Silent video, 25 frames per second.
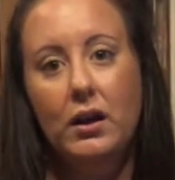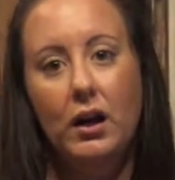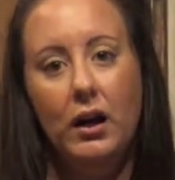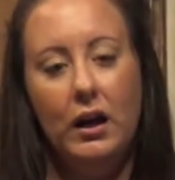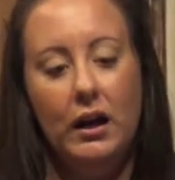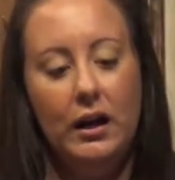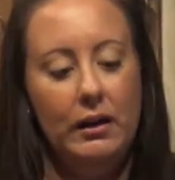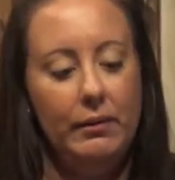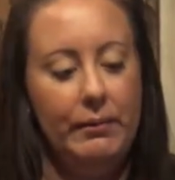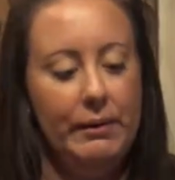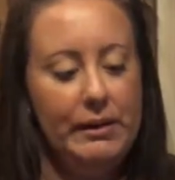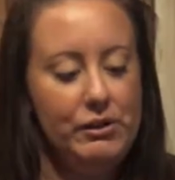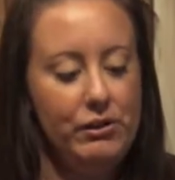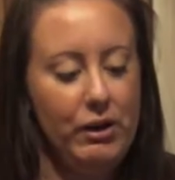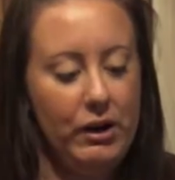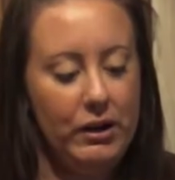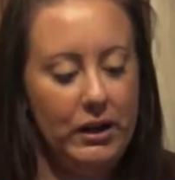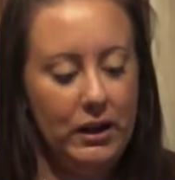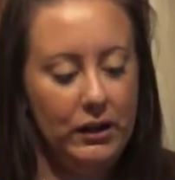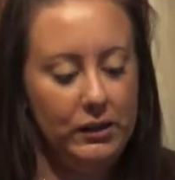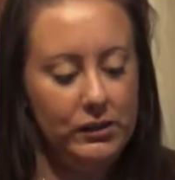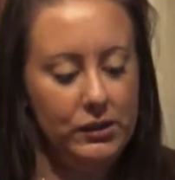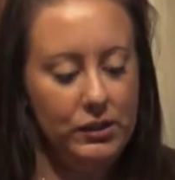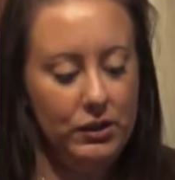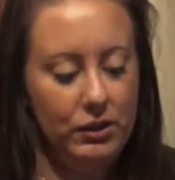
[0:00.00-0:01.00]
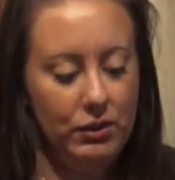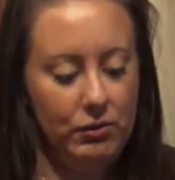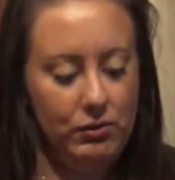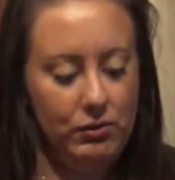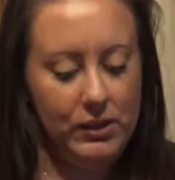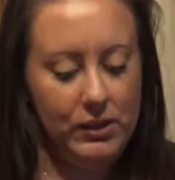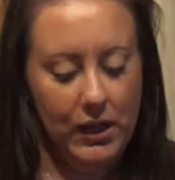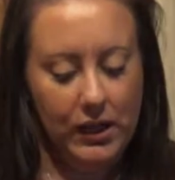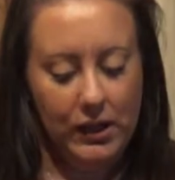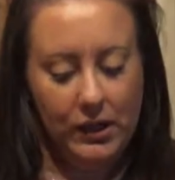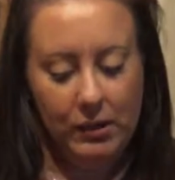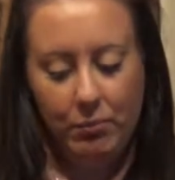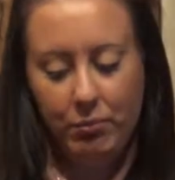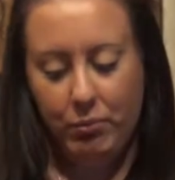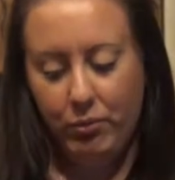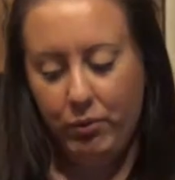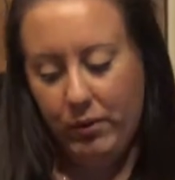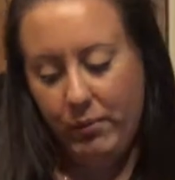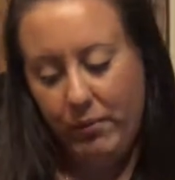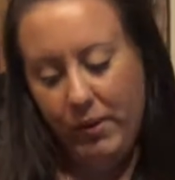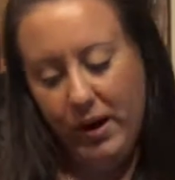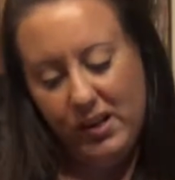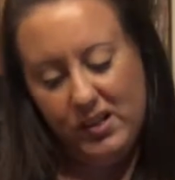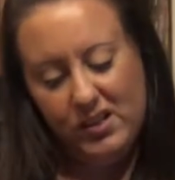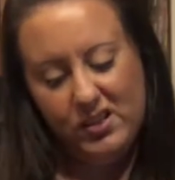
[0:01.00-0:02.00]
I try not to any
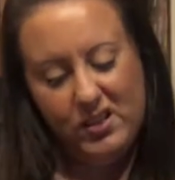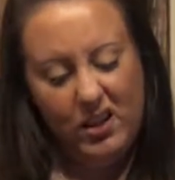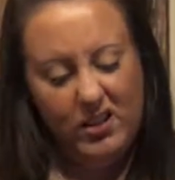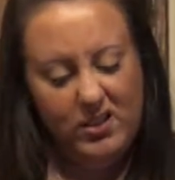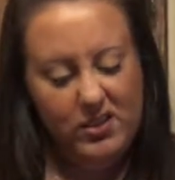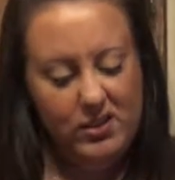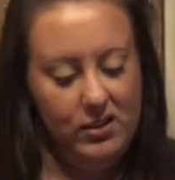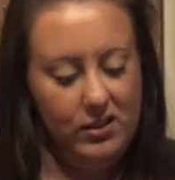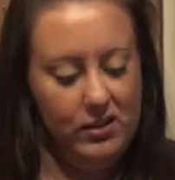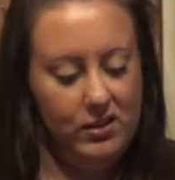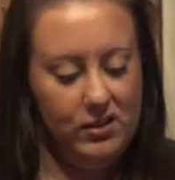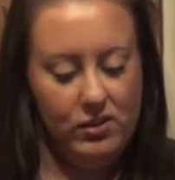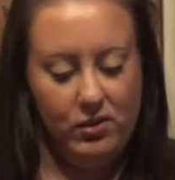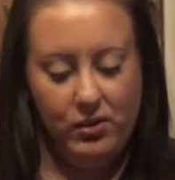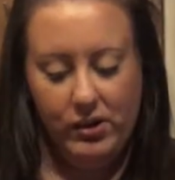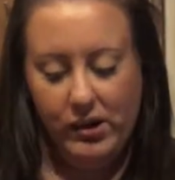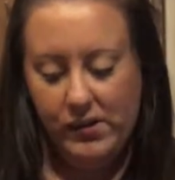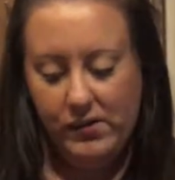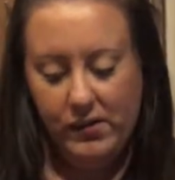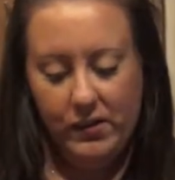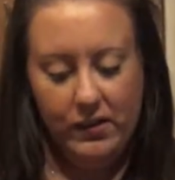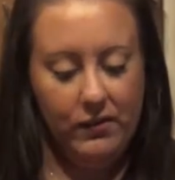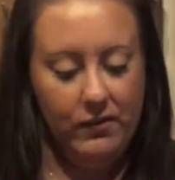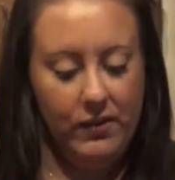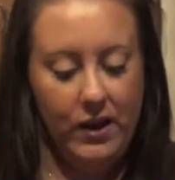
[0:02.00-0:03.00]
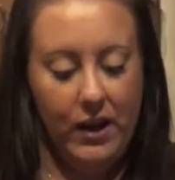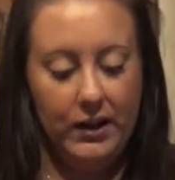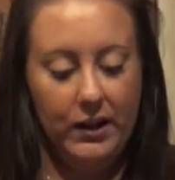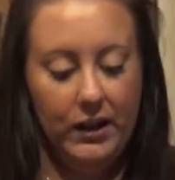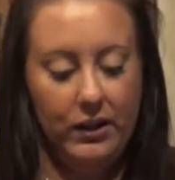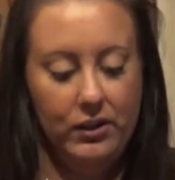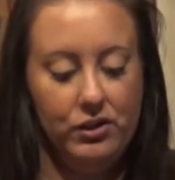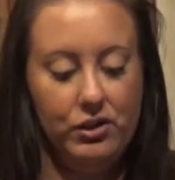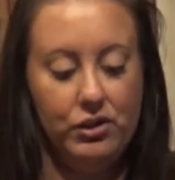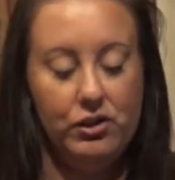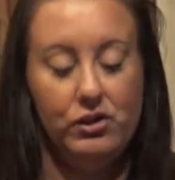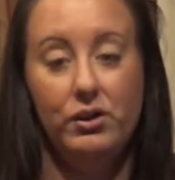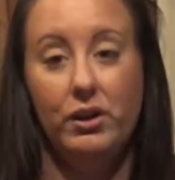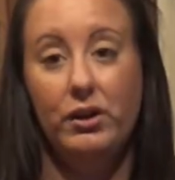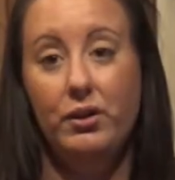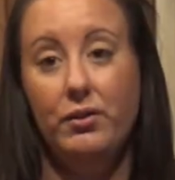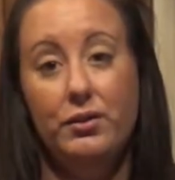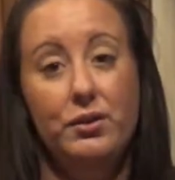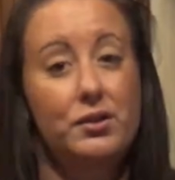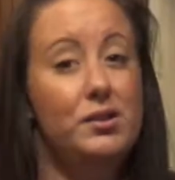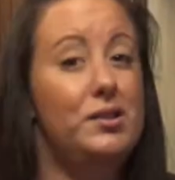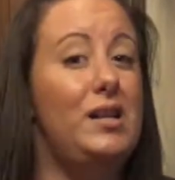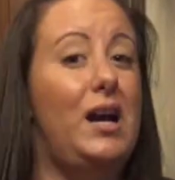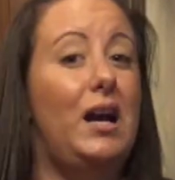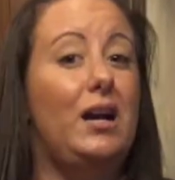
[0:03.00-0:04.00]
pre-made sauces or anything of that nature, so I know
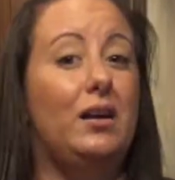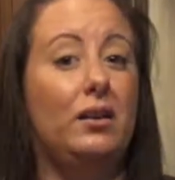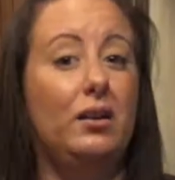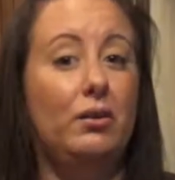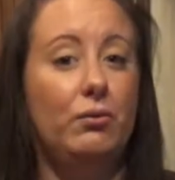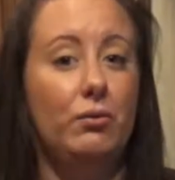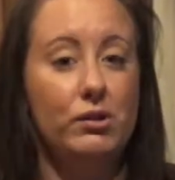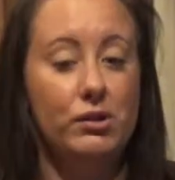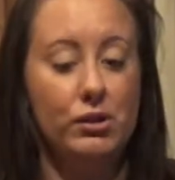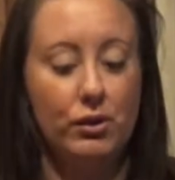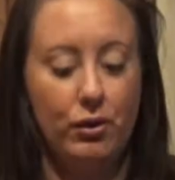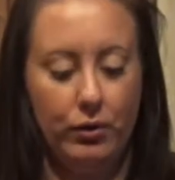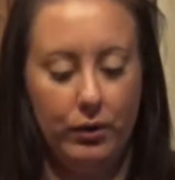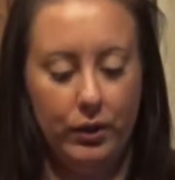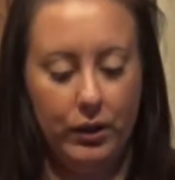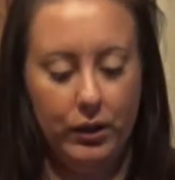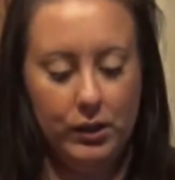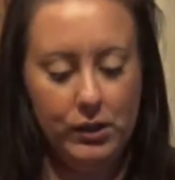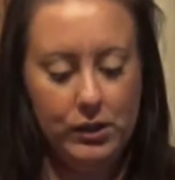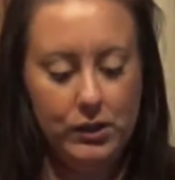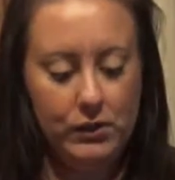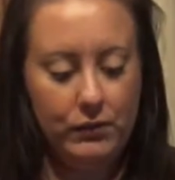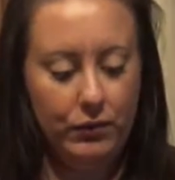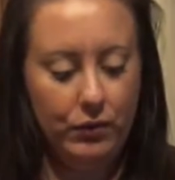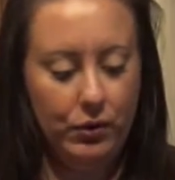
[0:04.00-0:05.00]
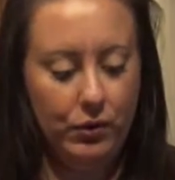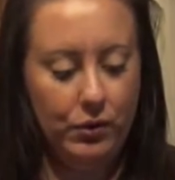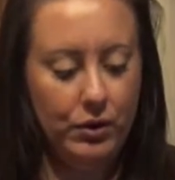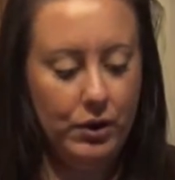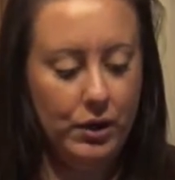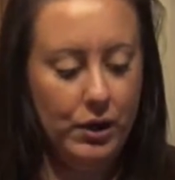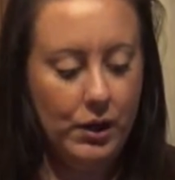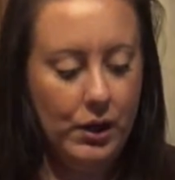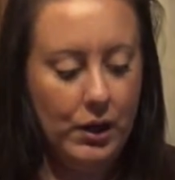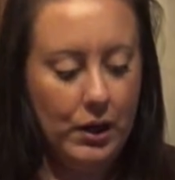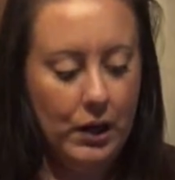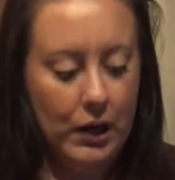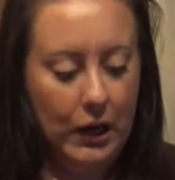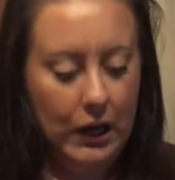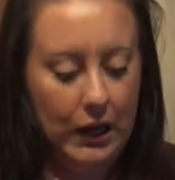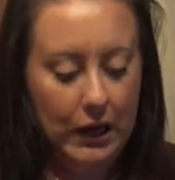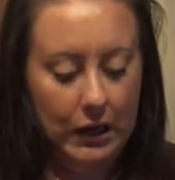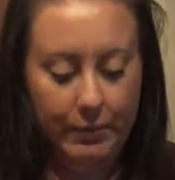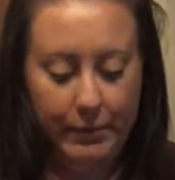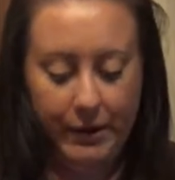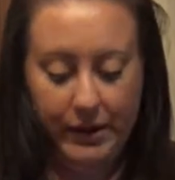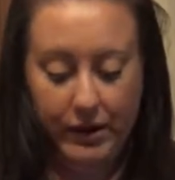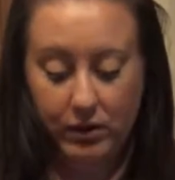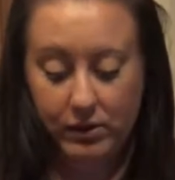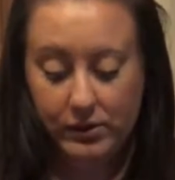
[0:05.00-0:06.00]
exactly what's going in his food
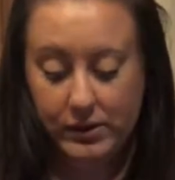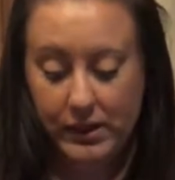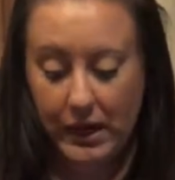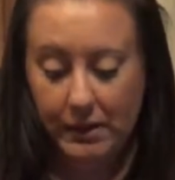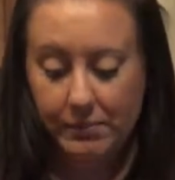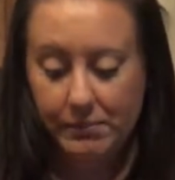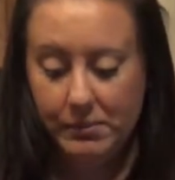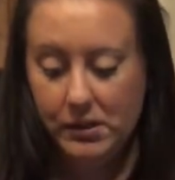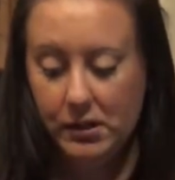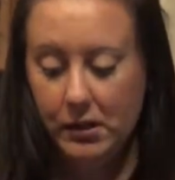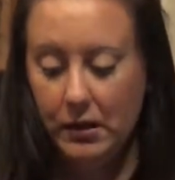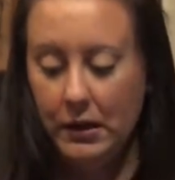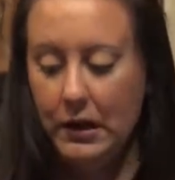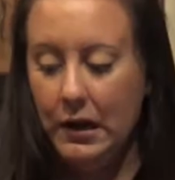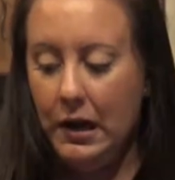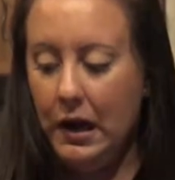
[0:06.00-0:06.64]
at all times.